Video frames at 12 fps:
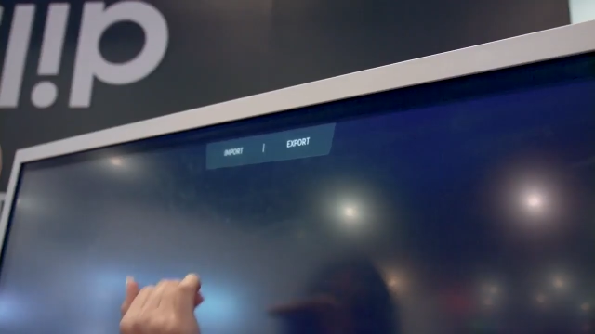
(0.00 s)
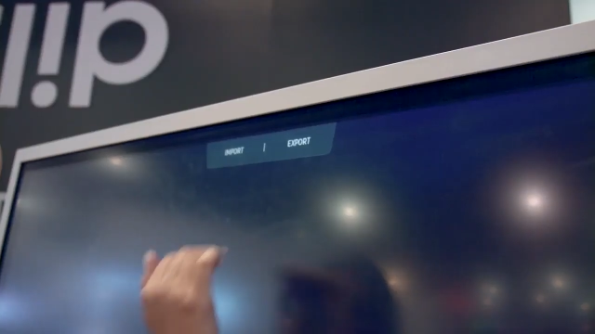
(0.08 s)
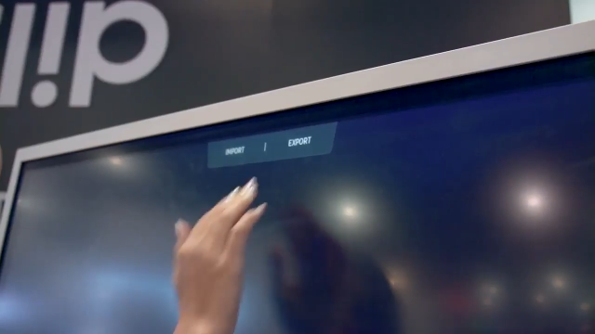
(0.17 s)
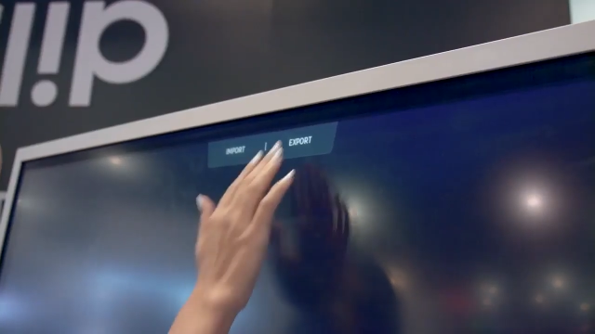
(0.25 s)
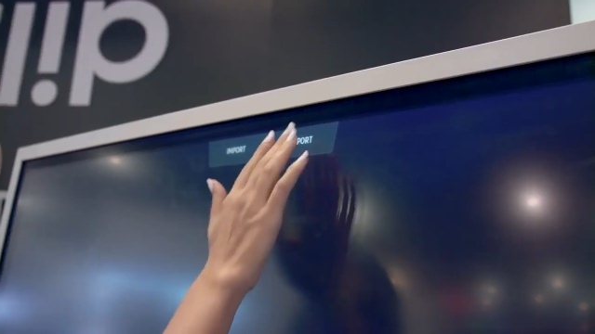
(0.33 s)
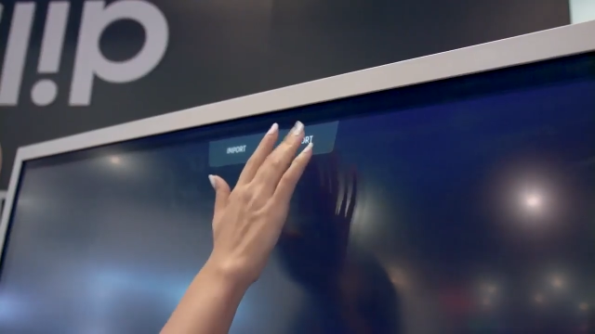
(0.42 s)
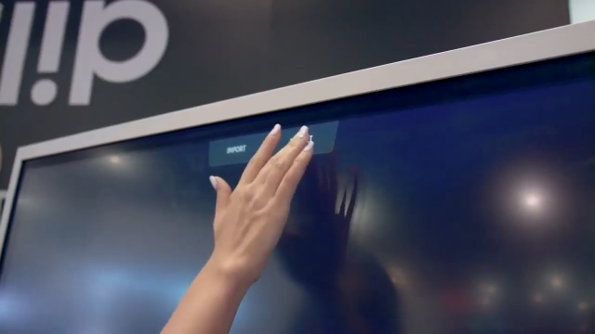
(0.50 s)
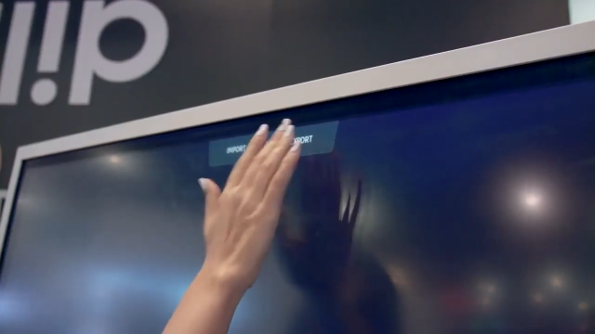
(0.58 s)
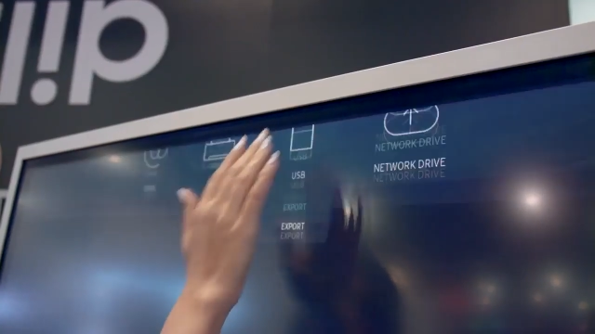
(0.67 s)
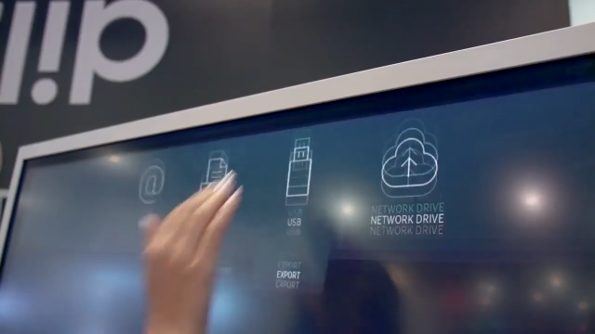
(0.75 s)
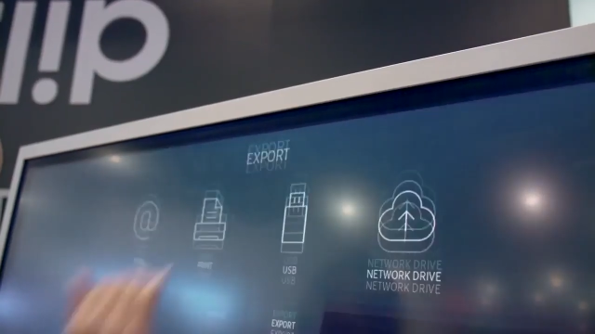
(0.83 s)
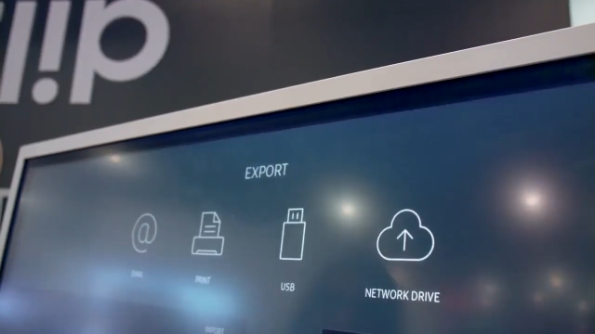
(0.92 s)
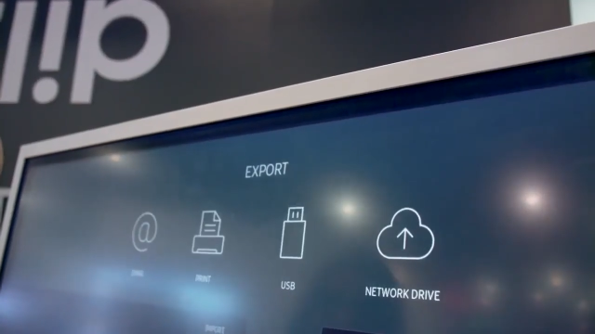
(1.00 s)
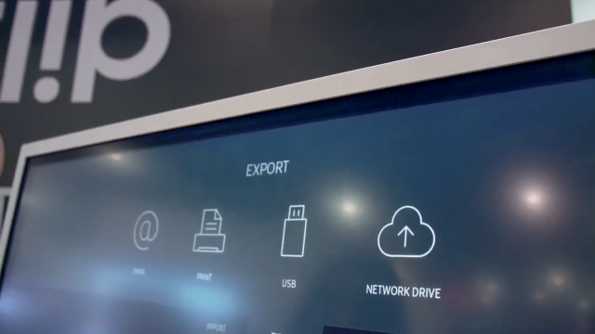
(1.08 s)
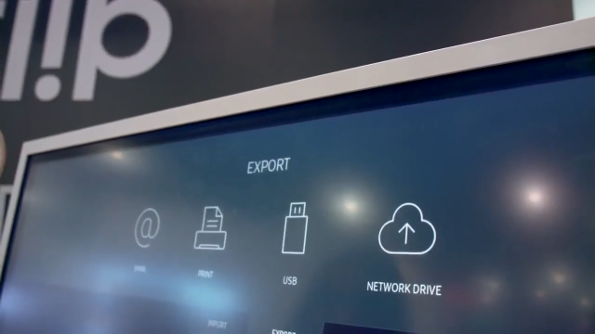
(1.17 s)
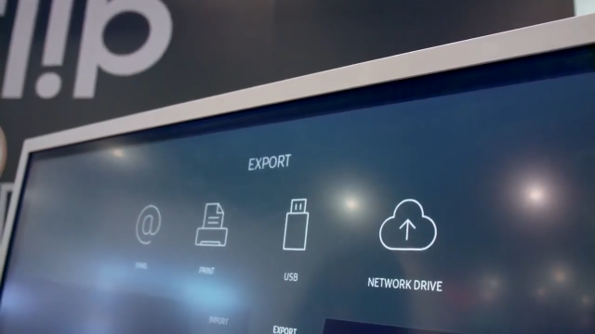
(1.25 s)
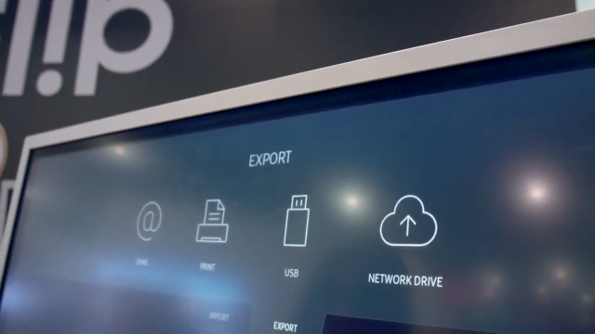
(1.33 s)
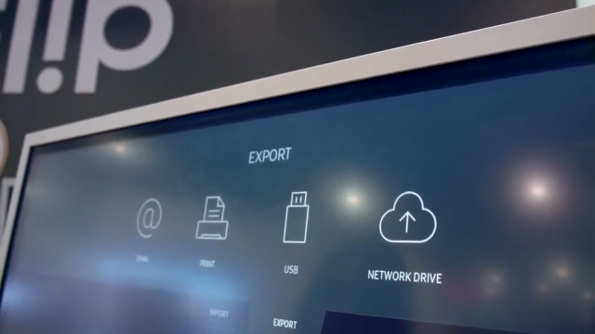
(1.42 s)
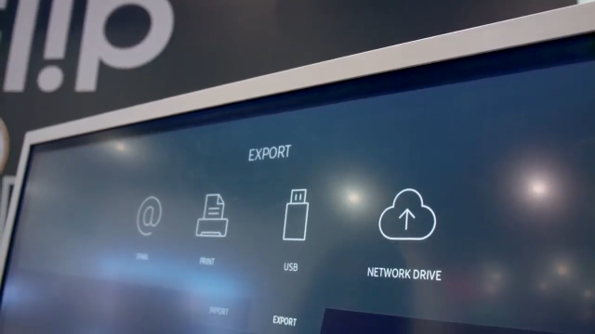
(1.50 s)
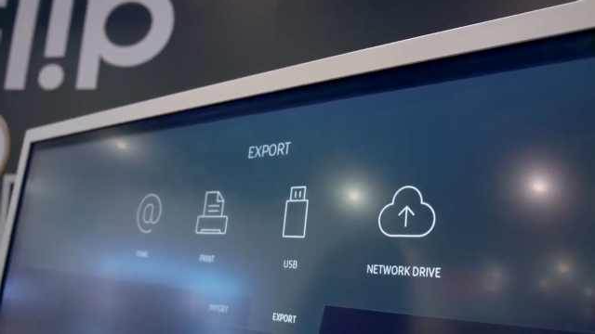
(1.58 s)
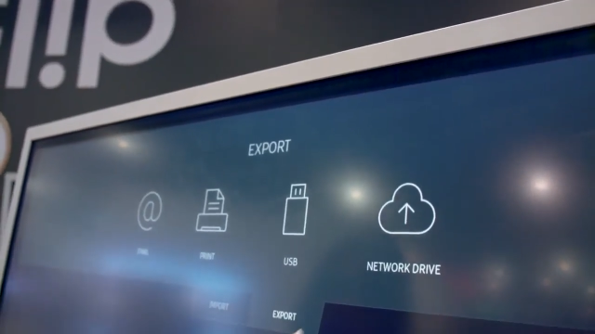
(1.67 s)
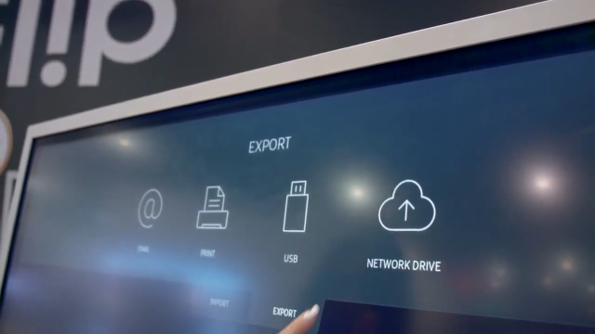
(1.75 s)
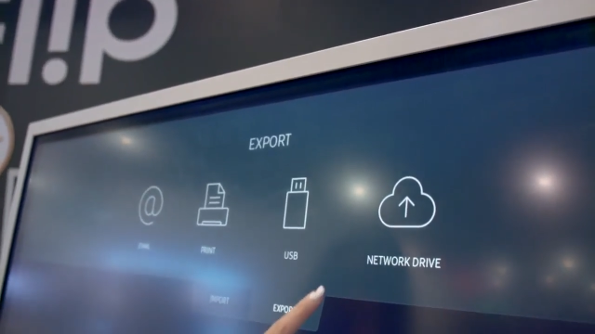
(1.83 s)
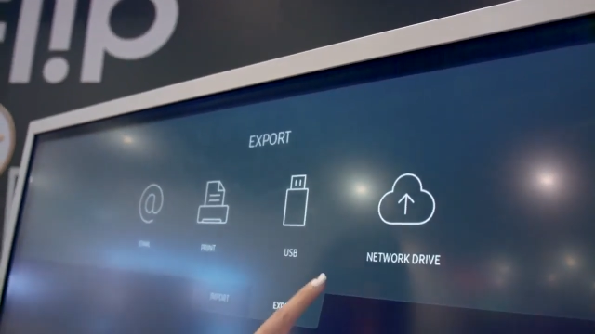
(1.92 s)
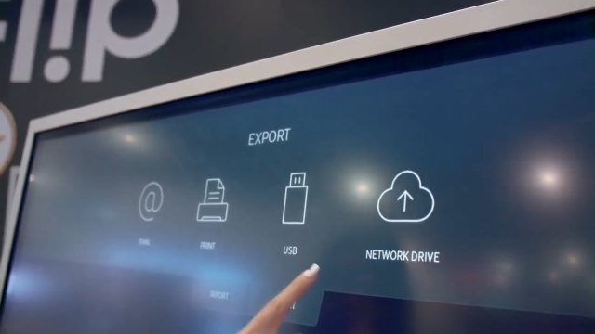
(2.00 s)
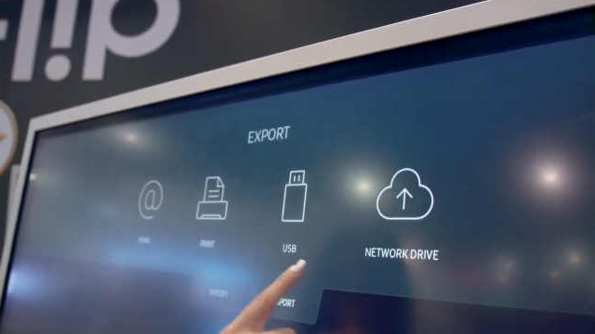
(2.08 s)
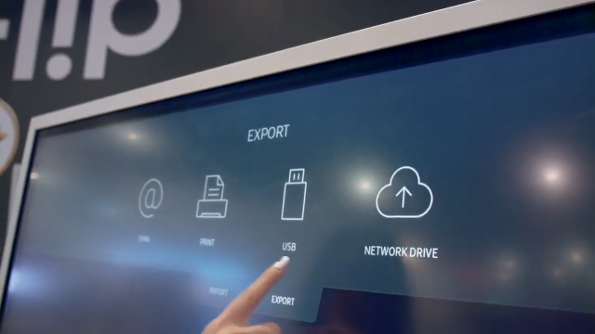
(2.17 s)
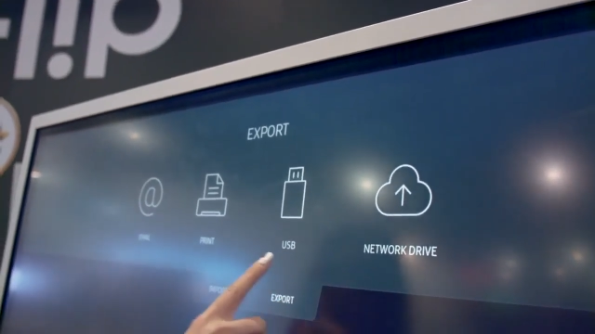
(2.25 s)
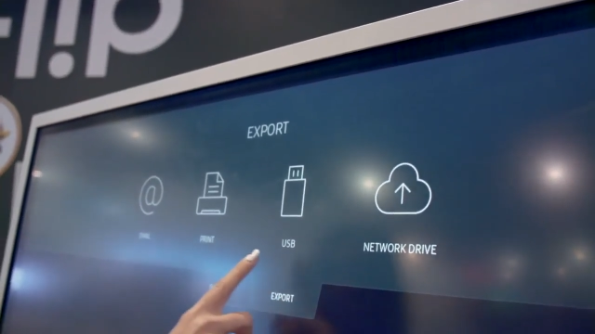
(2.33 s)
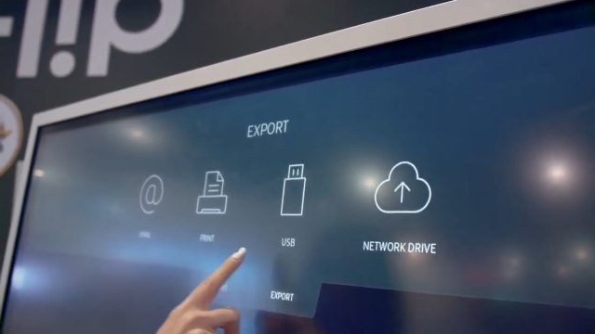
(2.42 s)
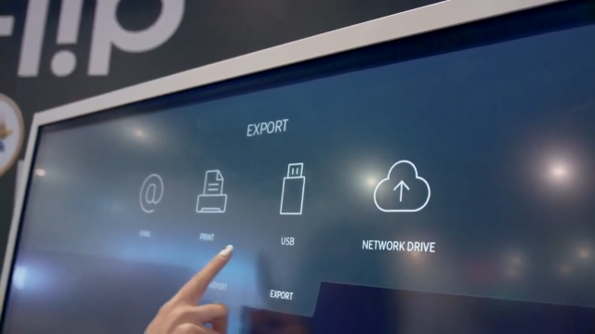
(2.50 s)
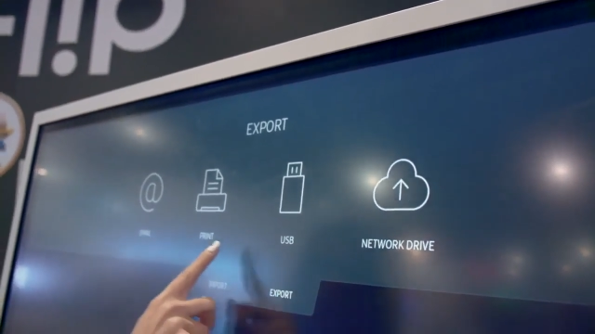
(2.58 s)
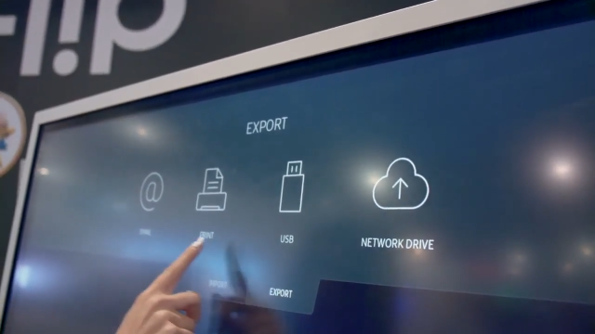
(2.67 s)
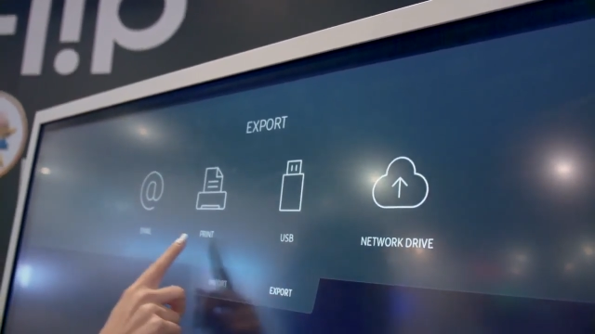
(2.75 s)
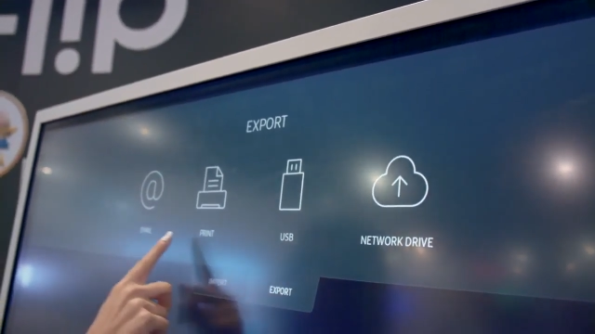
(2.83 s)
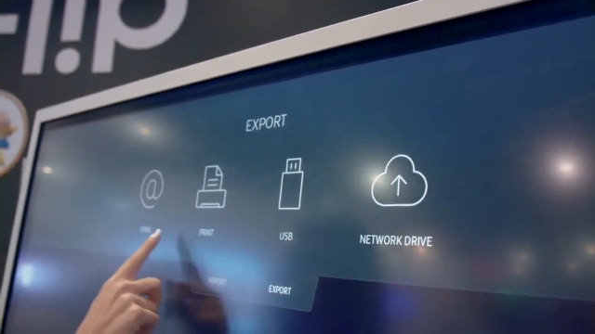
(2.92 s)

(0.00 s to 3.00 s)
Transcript: (no speaker visible)